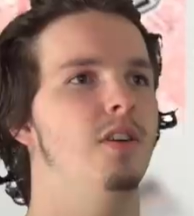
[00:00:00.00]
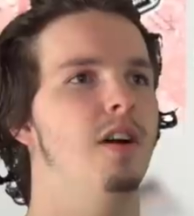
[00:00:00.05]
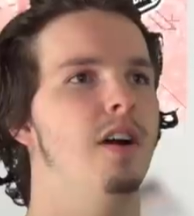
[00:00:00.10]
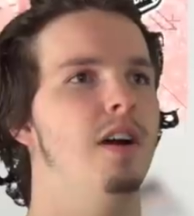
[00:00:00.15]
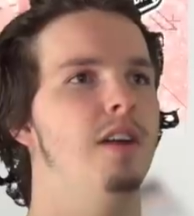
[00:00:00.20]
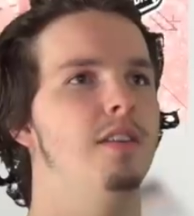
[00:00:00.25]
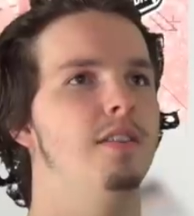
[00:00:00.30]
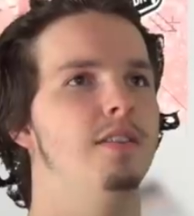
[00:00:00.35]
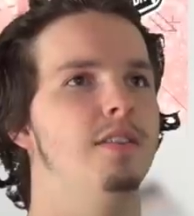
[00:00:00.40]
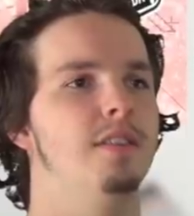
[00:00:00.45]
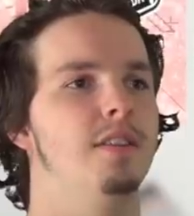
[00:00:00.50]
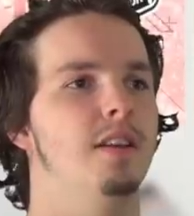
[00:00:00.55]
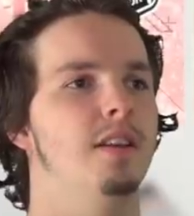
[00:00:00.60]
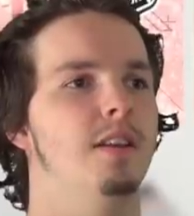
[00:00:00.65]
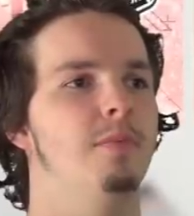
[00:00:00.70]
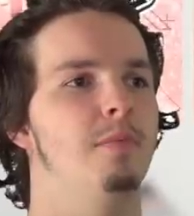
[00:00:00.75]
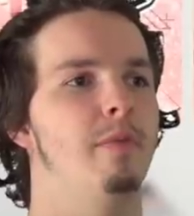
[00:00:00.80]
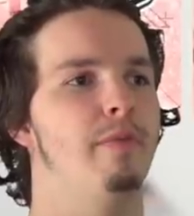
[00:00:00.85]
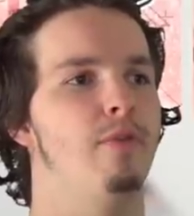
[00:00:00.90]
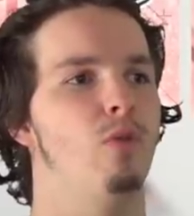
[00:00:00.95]
go ahead and
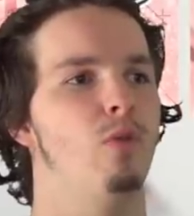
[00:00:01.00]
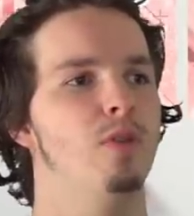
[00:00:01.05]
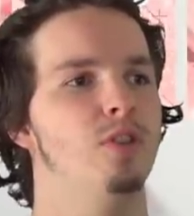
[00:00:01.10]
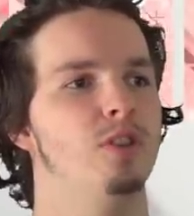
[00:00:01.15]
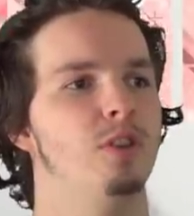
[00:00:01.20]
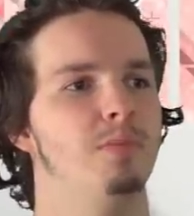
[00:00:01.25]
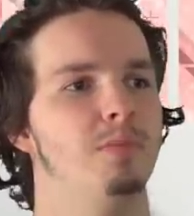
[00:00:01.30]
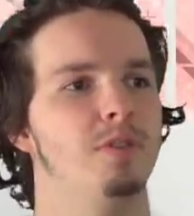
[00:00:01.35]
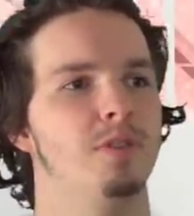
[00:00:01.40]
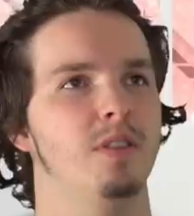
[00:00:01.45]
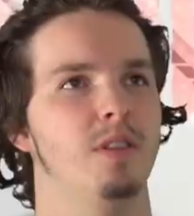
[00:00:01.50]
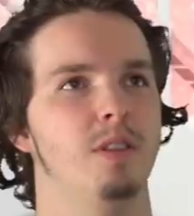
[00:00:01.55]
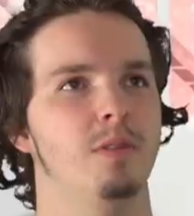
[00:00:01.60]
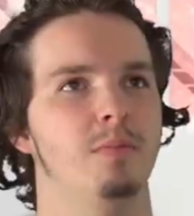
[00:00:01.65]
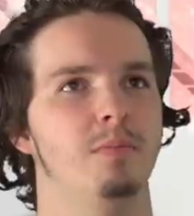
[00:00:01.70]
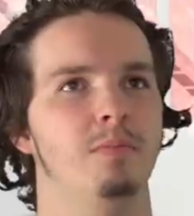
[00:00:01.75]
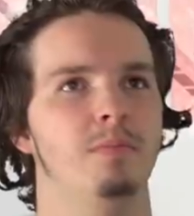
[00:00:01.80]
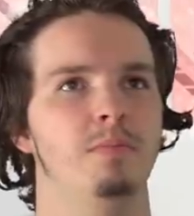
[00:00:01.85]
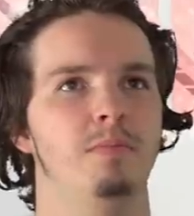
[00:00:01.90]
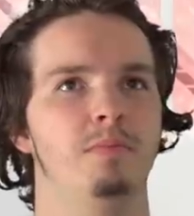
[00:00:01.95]
take, before we jump into
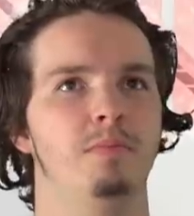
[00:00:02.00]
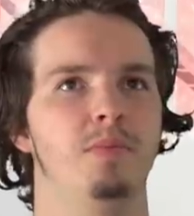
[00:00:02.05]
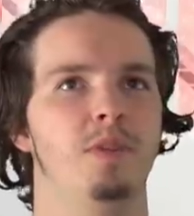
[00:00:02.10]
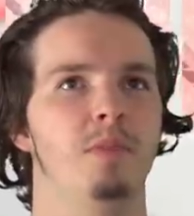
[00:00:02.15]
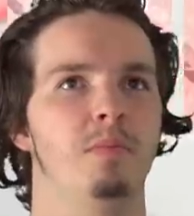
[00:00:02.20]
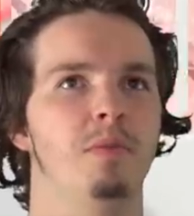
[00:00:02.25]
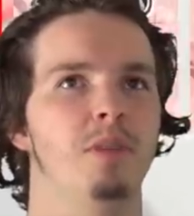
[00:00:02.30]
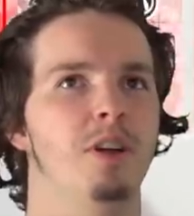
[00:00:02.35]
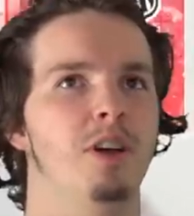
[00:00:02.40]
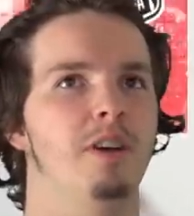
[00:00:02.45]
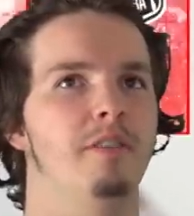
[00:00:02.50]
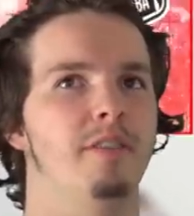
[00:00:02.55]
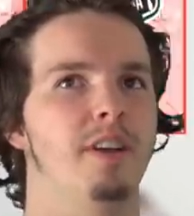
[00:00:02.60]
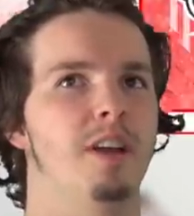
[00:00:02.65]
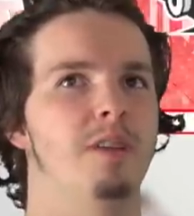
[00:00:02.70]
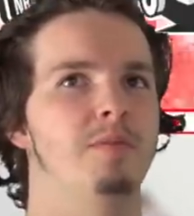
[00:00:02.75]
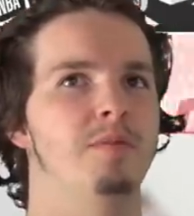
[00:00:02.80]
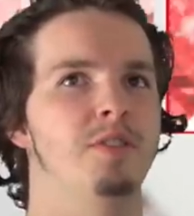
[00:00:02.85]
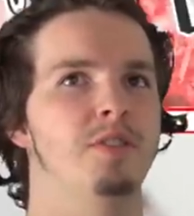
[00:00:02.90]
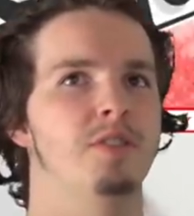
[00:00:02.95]
the playoff
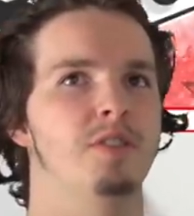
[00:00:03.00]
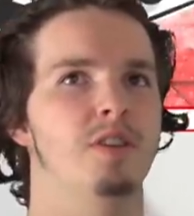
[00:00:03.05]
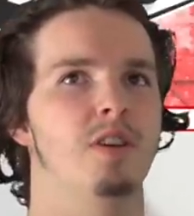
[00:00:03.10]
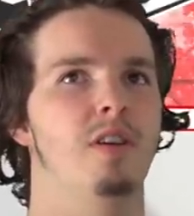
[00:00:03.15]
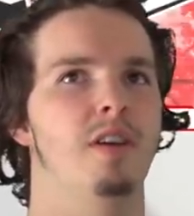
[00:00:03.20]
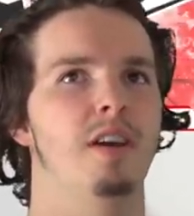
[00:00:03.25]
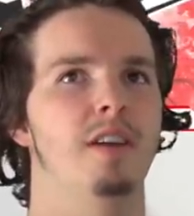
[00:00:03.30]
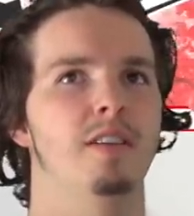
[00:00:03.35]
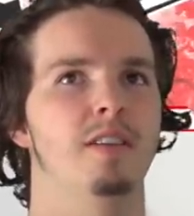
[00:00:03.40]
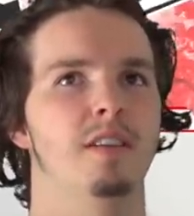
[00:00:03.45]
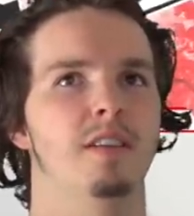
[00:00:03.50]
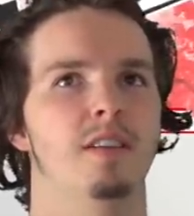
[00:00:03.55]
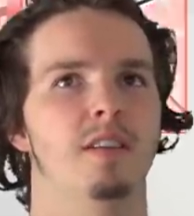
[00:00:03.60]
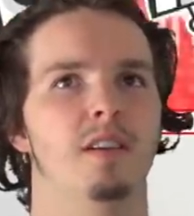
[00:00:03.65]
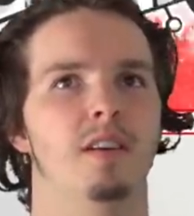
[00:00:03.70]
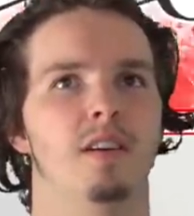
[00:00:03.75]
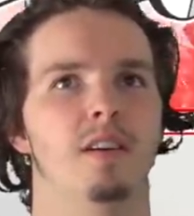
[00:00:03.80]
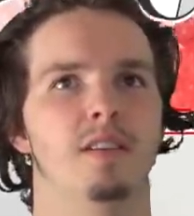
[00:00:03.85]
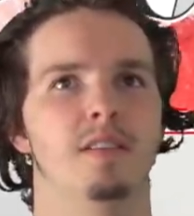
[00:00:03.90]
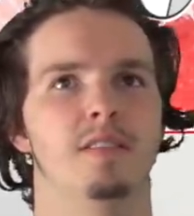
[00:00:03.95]
games, let's go ahead and
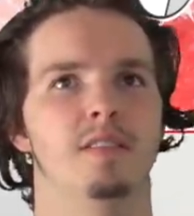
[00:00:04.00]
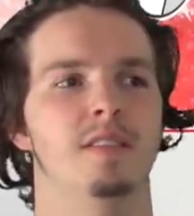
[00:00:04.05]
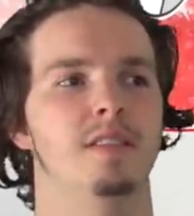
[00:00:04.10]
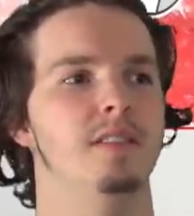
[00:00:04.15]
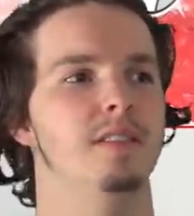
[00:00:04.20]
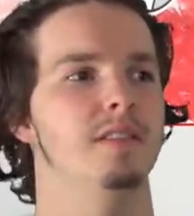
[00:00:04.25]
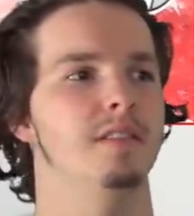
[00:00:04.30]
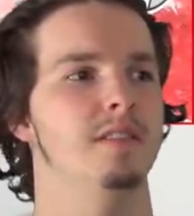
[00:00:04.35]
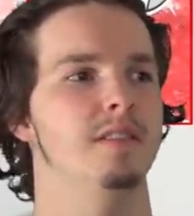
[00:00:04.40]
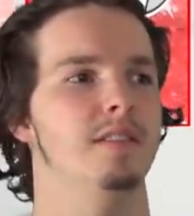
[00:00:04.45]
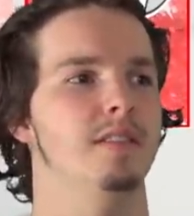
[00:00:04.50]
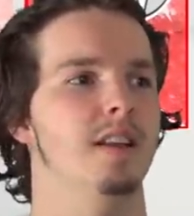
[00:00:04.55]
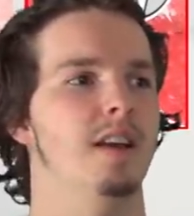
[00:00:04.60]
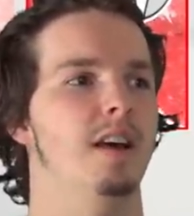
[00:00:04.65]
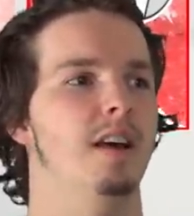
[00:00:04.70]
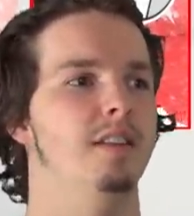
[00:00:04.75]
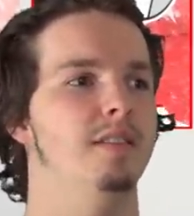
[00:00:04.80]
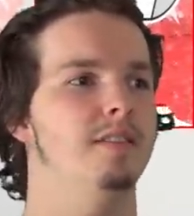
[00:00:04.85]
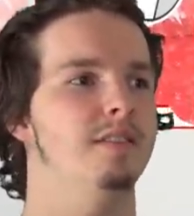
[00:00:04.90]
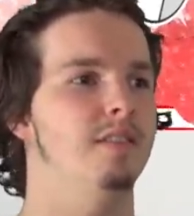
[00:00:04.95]
get season
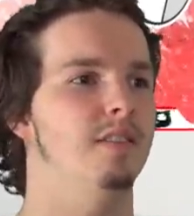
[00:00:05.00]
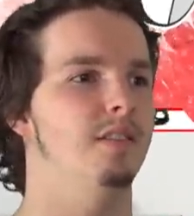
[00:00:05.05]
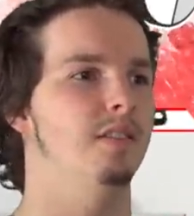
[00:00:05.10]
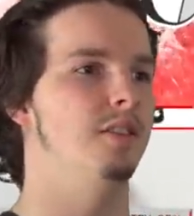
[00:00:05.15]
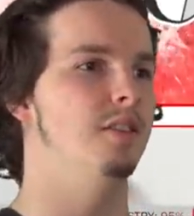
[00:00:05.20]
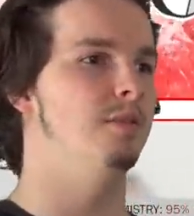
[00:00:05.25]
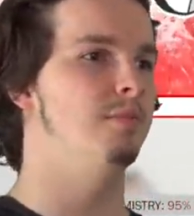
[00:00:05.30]
stats on